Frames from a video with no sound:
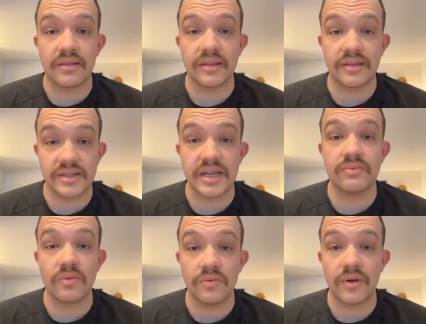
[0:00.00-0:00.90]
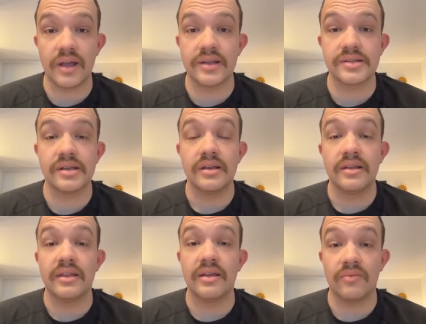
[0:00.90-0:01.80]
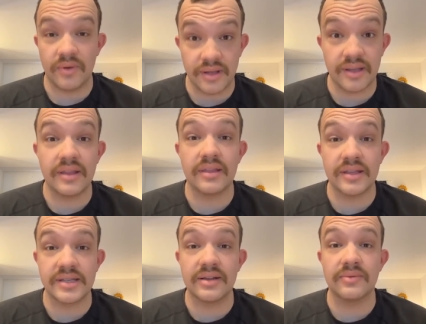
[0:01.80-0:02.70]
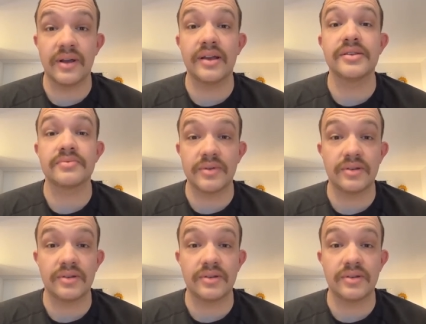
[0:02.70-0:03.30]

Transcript: that the dead will rise, that when the dead rise,